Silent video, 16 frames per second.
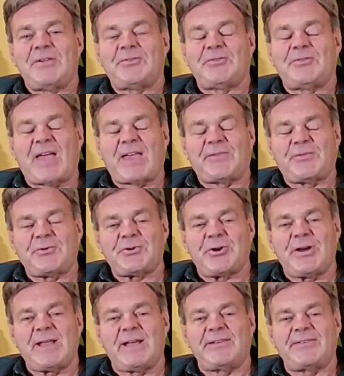So thanks for
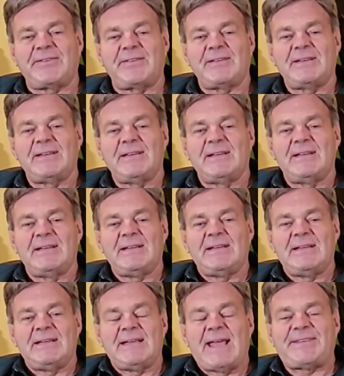joining us,
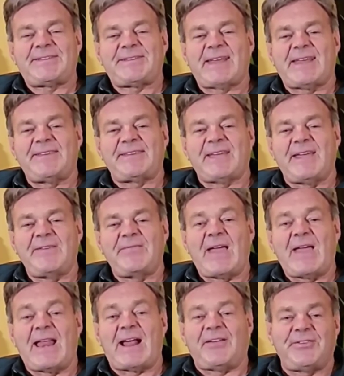and stay safe.
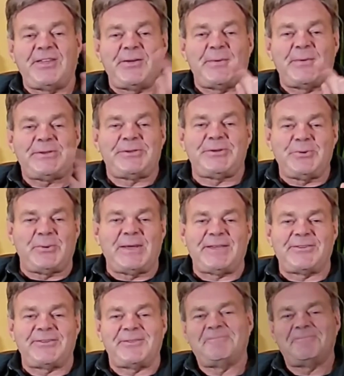And I'll see you in two
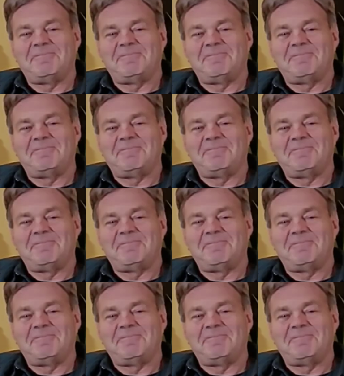weeks.